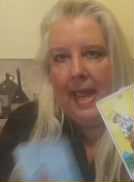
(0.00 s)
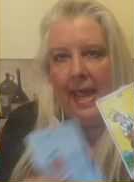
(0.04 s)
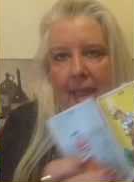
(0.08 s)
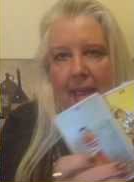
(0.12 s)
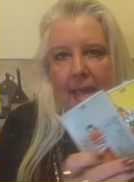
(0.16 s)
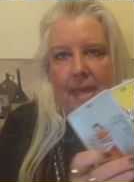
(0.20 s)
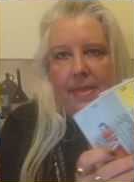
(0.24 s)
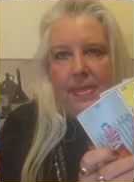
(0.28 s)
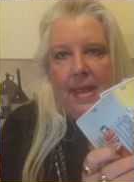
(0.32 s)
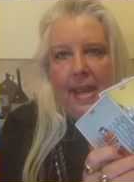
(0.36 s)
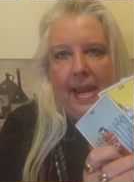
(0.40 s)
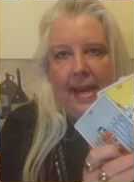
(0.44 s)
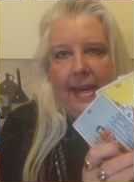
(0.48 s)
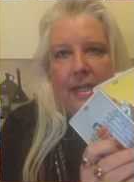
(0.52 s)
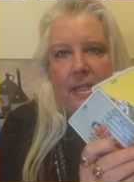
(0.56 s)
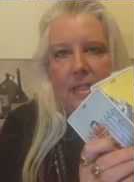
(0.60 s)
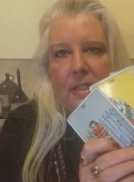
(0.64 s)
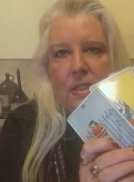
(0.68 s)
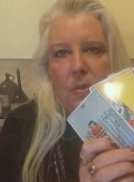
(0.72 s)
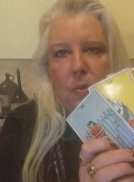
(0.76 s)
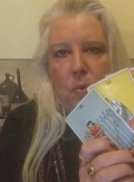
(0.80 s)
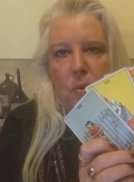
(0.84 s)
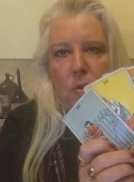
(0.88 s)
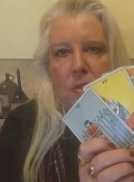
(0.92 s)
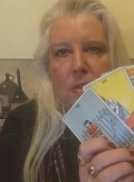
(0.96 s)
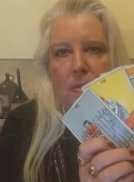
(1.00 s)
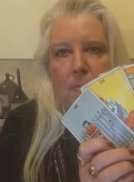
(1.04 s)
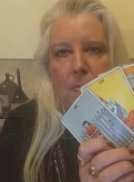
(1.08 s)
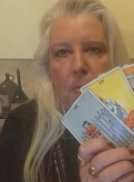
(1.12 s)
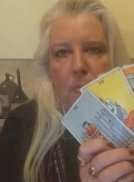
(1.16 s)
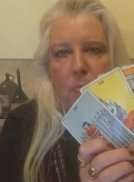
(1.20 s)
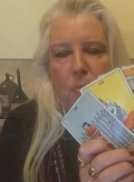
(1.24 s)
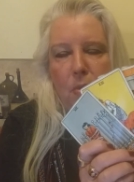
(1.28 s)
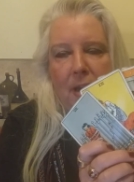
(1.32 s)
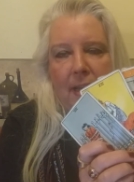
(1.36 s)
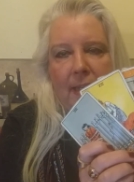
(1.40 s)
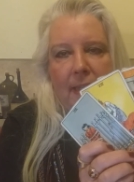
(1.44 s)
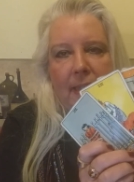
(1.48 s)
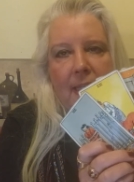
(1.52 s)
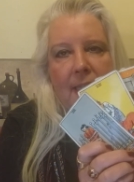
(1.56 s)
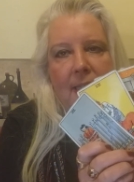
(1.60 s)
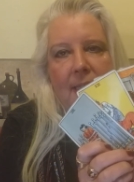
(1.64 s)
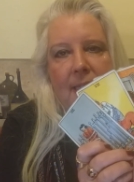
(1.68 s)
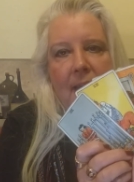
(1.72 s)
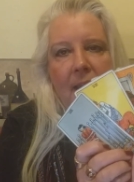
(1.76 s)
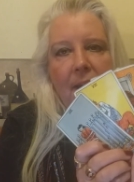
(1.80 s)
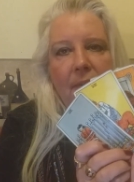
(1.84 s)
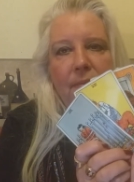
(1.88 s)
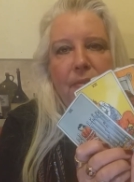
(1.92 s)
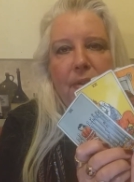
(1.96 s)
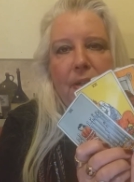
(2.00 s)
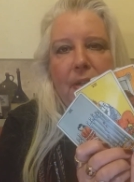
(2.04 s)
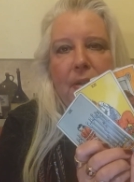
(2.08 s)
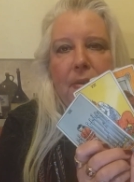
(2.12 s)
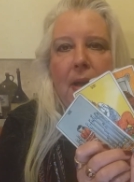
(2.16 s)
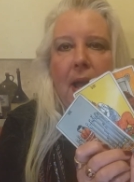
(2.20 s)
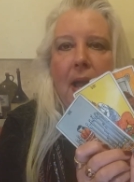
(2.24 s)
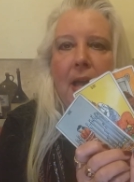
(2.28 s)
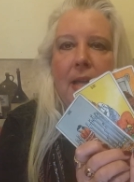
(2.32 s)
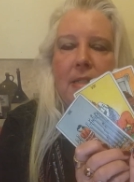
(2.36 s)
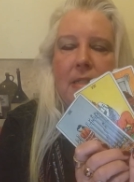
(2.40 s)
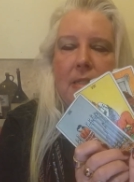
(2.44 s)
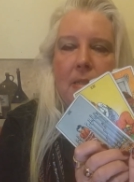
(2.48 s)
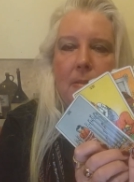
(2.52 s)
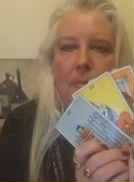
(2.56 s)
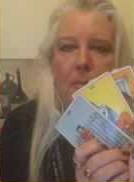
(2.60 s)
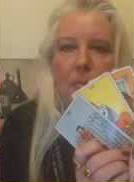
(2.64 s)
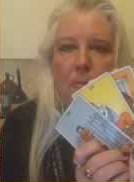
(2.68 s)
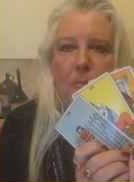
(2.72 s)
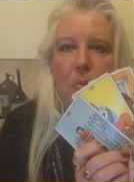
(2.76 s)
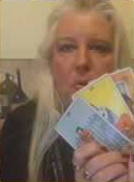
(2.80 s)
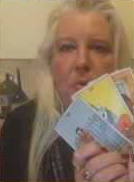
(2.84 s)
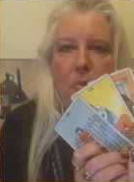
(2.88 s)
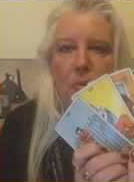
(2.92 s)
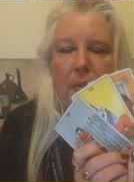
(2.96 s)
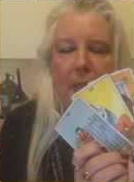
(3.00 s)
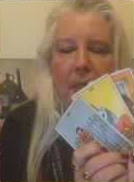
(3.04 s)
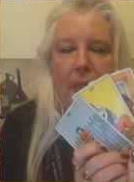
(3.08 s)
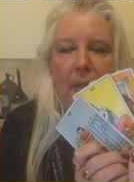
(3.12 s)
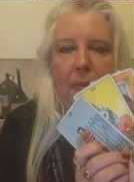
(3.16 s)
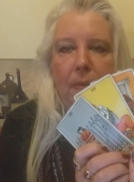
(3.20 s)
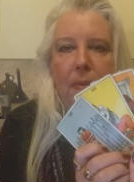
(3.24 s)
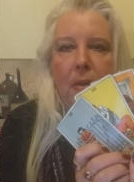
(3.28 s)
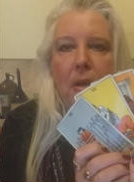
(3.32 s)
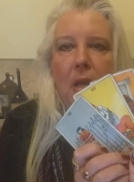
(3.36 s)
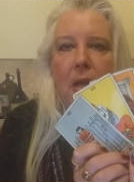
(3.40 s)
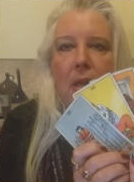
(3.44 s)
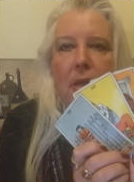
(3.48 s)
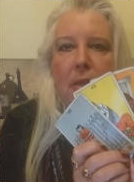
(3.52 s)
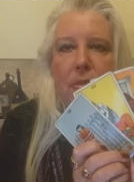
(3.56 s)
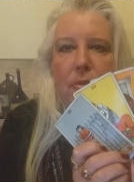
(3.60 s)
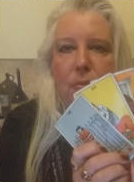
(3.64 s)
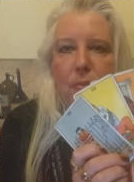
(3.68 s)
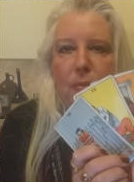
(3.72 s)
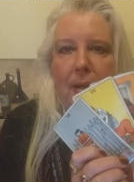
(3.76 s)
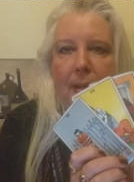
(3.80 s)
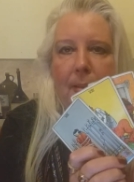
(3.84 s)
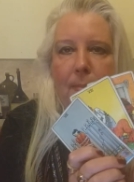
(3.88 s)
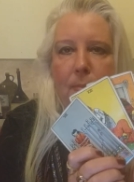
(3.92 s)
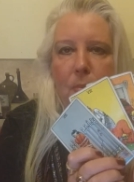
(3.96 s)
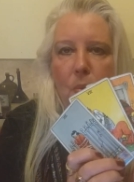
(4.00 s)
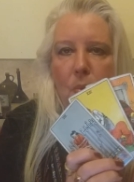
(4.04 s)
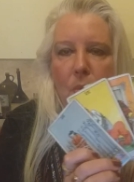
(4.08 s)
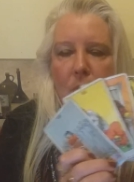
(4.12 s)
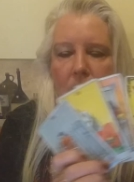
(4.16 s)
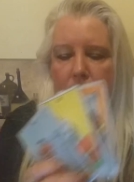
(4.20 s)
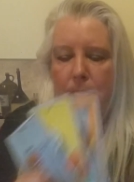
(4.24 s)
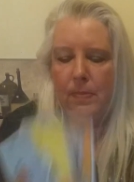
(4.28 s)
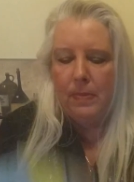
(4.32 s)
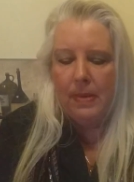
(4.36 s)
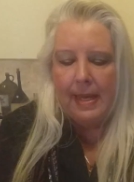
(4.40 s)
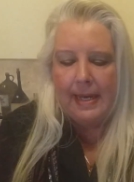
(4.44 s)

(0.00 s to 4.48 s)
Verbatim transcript: and the Eight of Swords. I'm going to break this down for you guys, and I'm going to pull you three more.